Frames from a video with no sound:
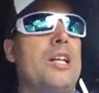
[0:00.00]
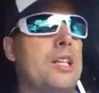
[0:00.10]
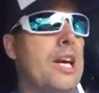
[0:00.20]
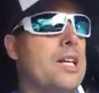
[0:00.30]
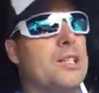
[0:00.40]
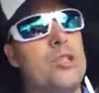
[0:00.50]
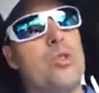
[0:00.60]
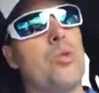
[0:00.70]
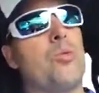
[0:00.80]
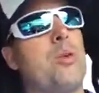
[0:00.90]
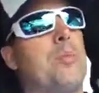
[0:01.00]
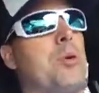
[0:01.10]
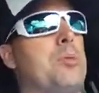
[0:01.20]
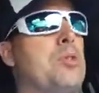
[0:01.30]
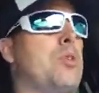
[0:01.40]
Yes, you should
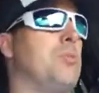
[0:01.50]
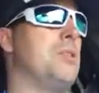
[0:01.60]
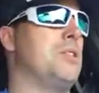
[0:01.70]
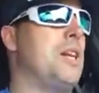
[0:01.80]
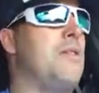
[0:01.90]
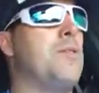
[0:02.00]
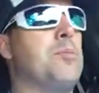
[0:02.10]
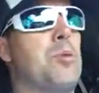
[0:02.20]
repurpose them and save them